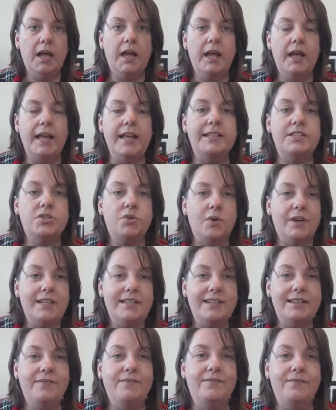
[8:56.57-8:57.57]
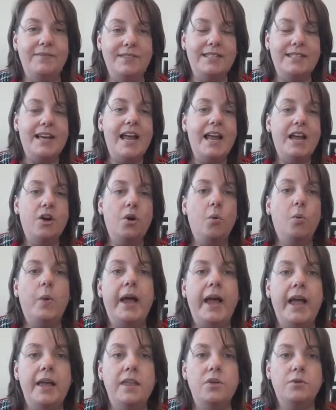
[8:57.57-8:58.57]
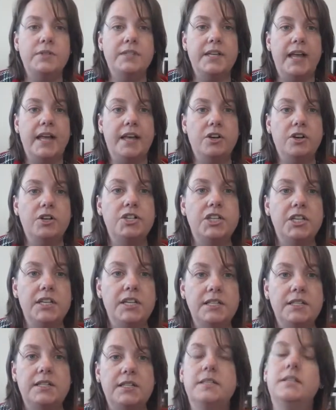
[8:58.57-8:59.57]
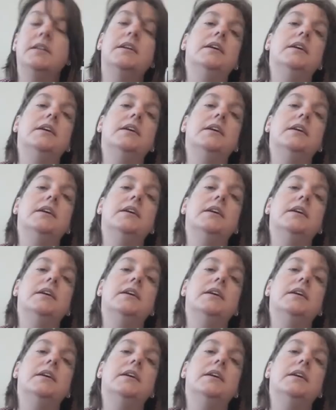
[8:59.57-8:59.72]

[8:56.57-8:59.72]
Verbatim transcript: It's going to take away those energies